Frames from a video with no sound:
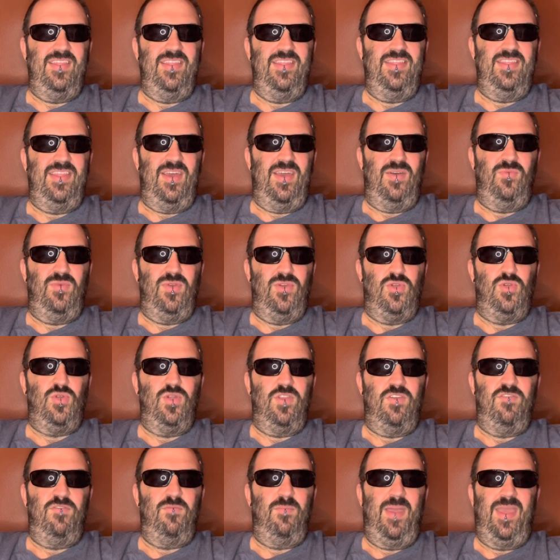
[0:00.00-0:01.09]
that we should
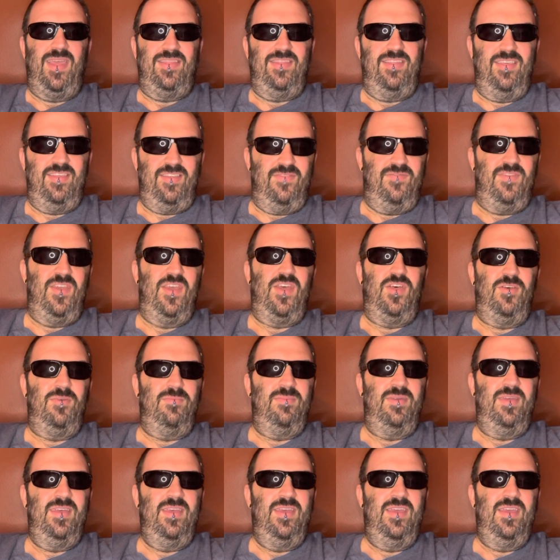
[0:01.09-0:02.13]
have made this film.